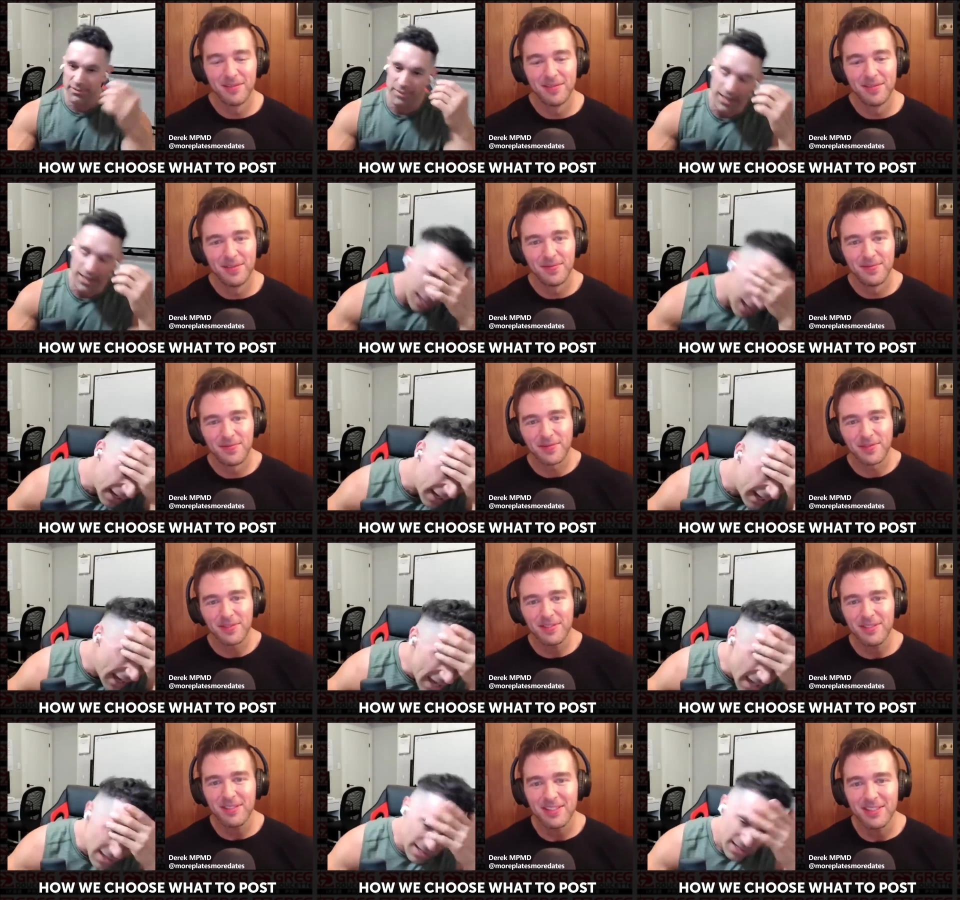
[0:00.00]
Speaker 1: I'm like,
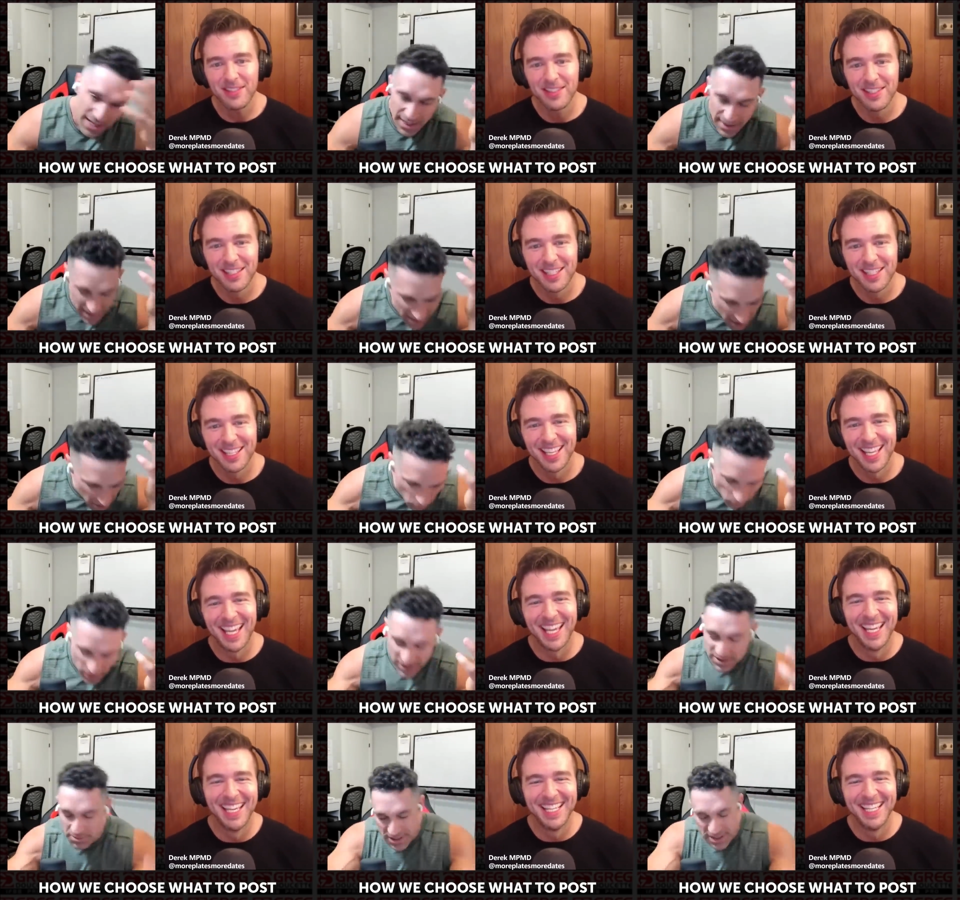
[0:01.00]
again,
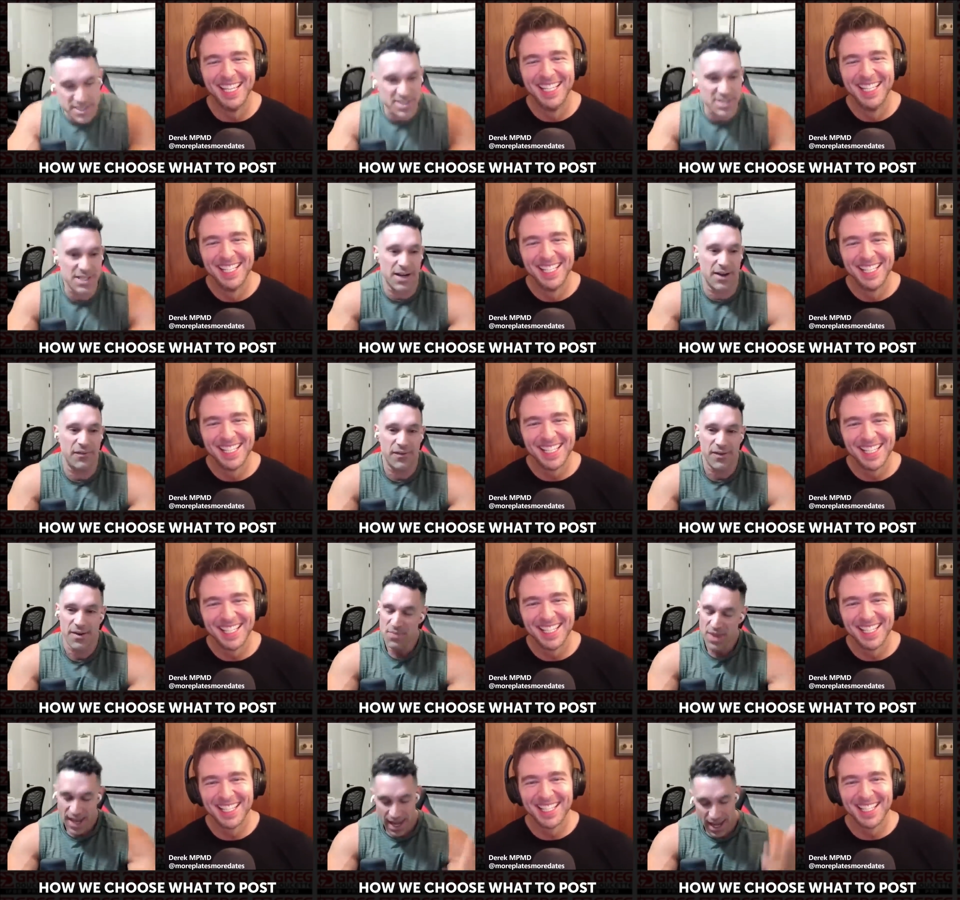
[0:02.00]
what's with this stuff?
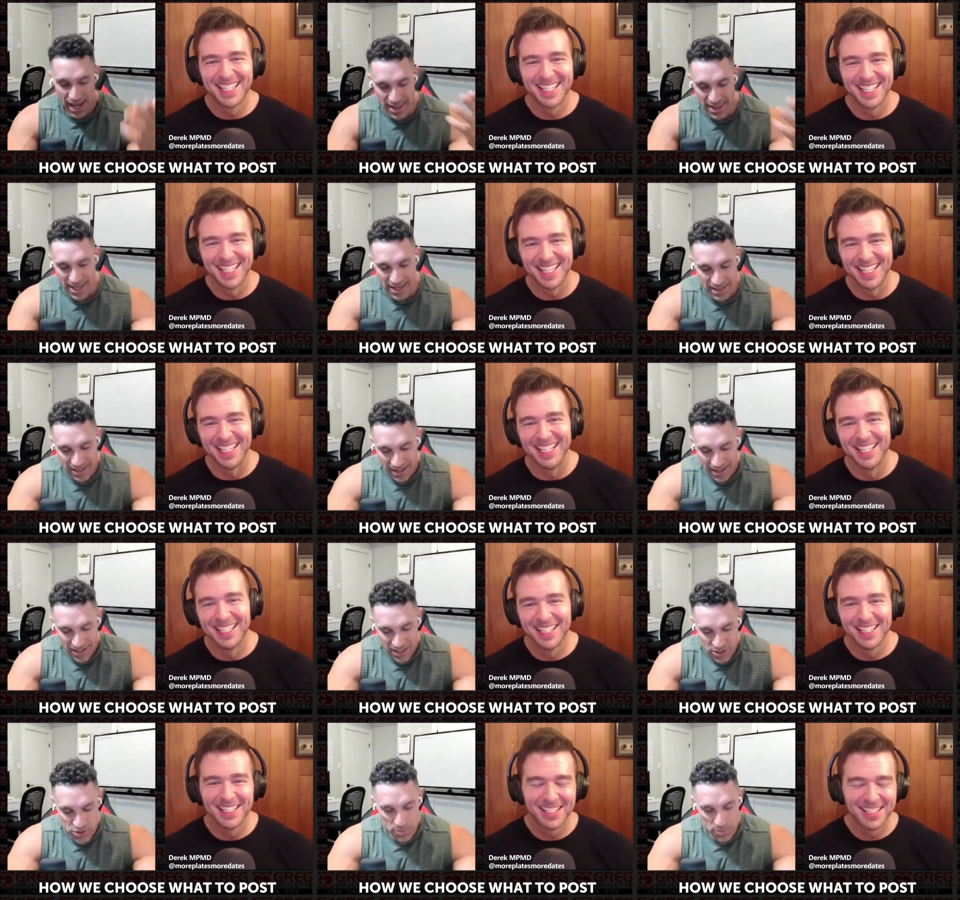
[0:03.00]
And then yeah.
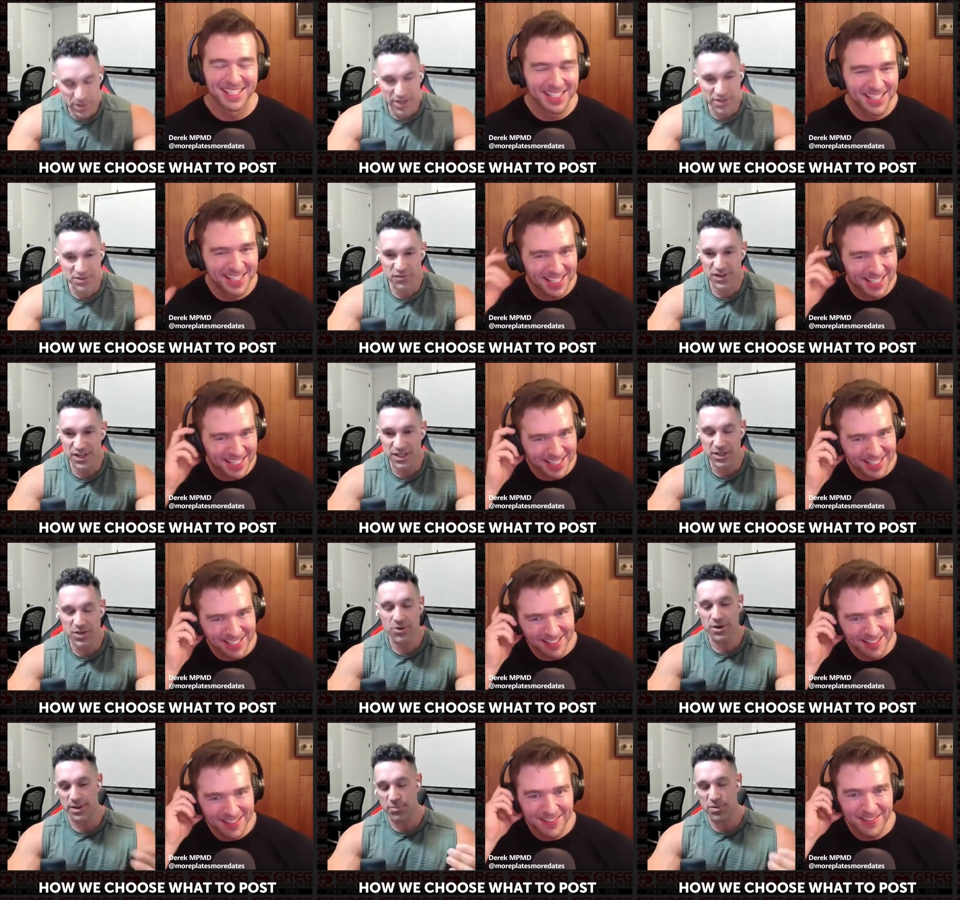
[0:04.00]
you put out the
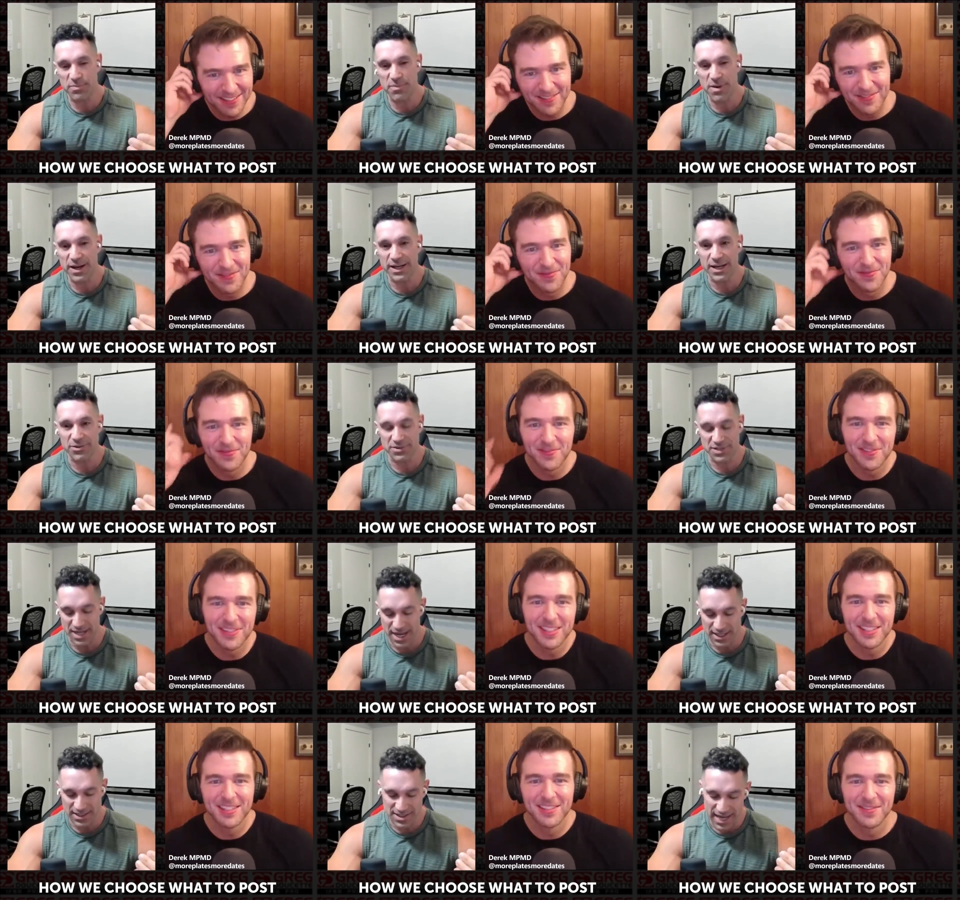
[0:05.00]
video. I put mine out the
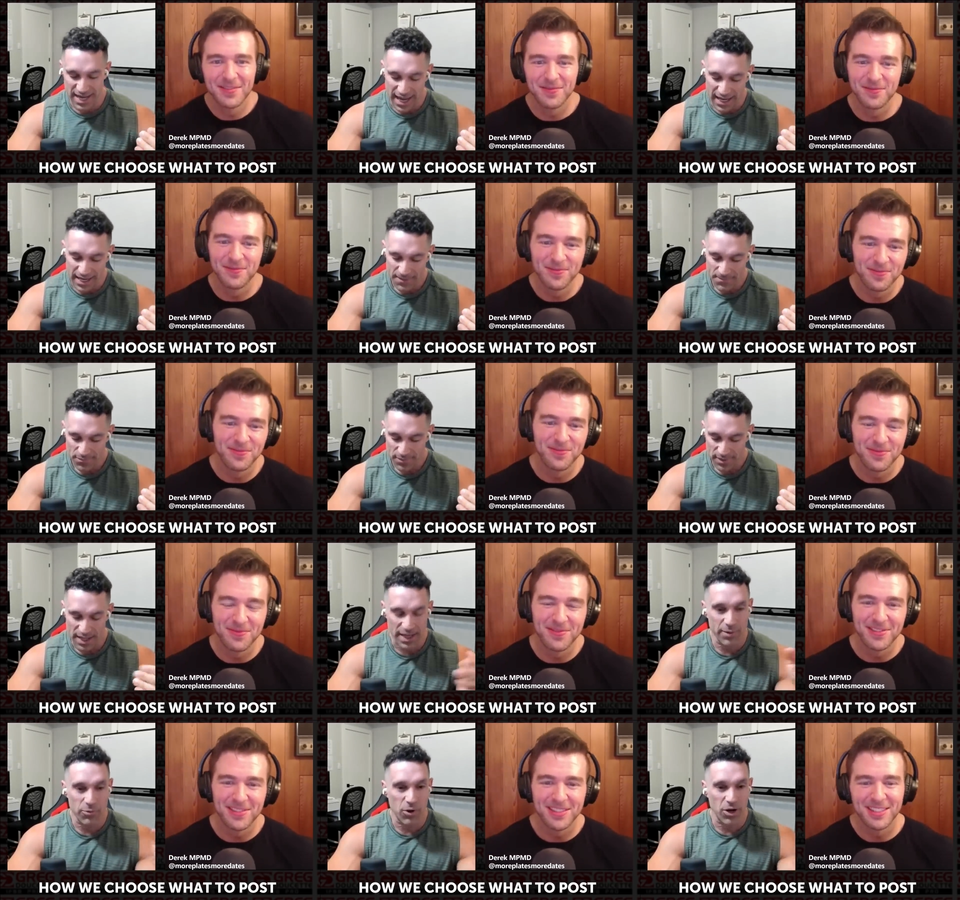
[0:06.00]
next day, and
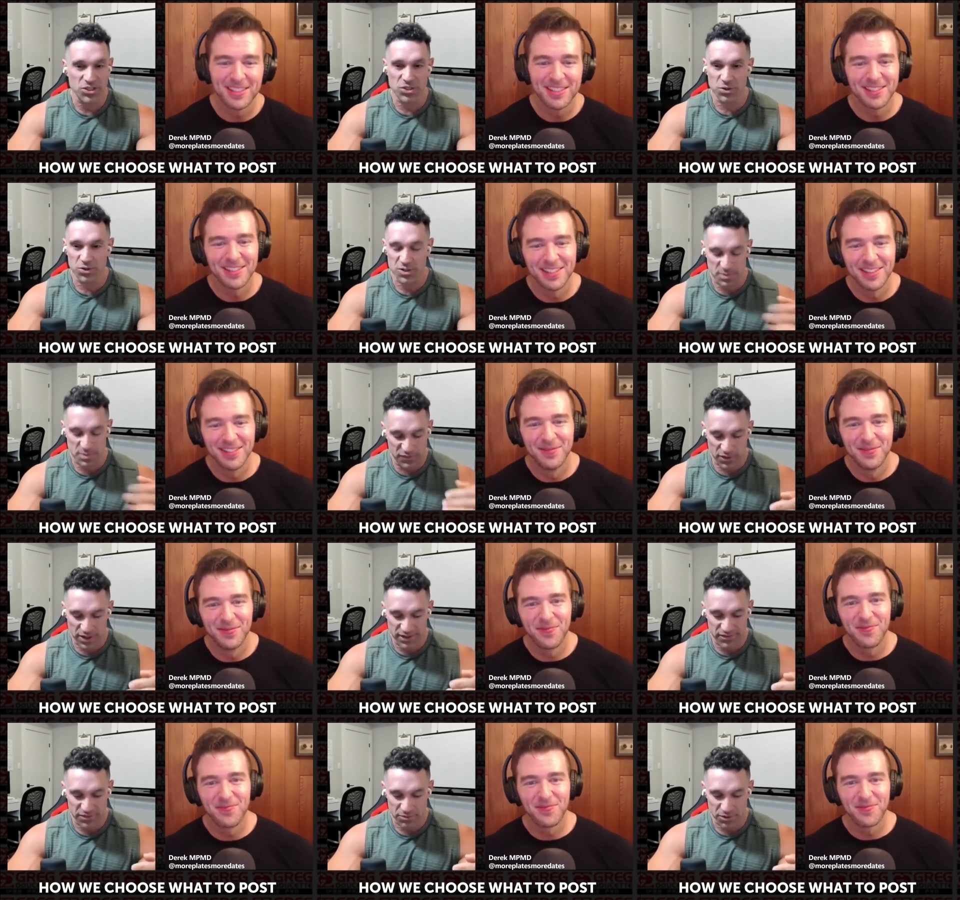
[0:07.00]
I watch yours before I
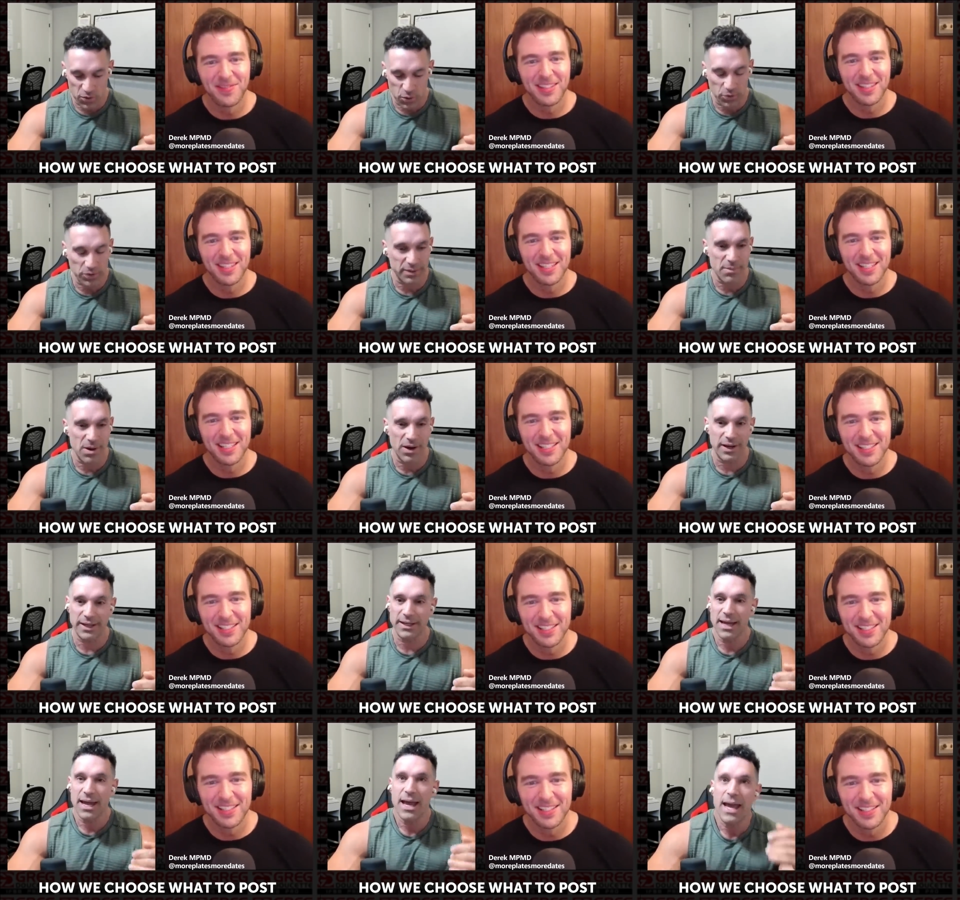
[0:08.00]
even recorded mine.